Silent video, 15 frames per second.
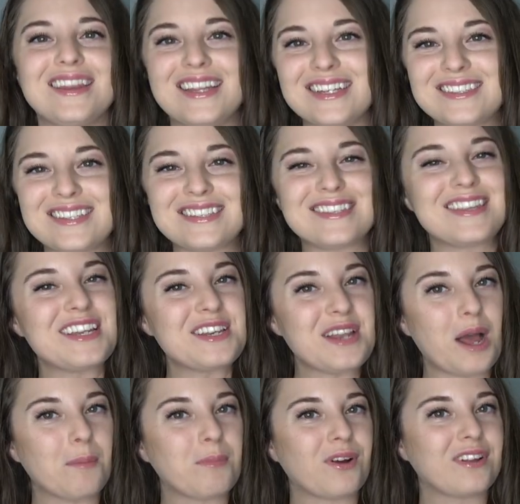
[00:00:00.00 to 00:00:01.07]
This is the
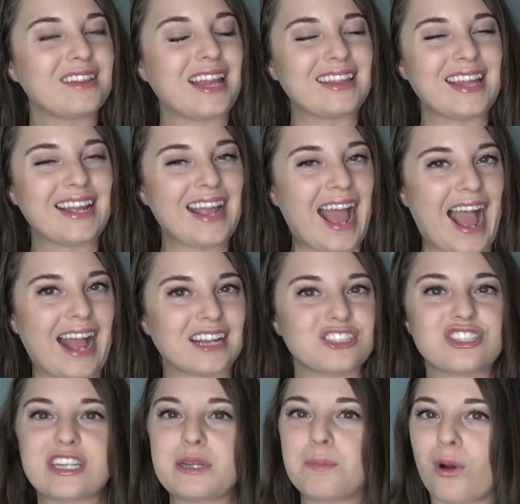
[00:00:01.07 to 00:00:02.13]
number that they
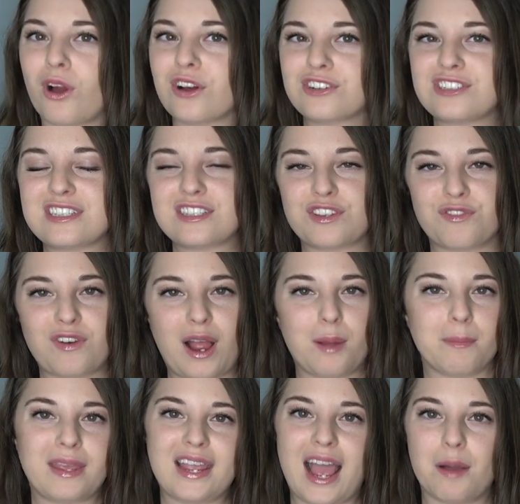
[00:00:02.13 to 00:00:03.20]
actually purchased from me,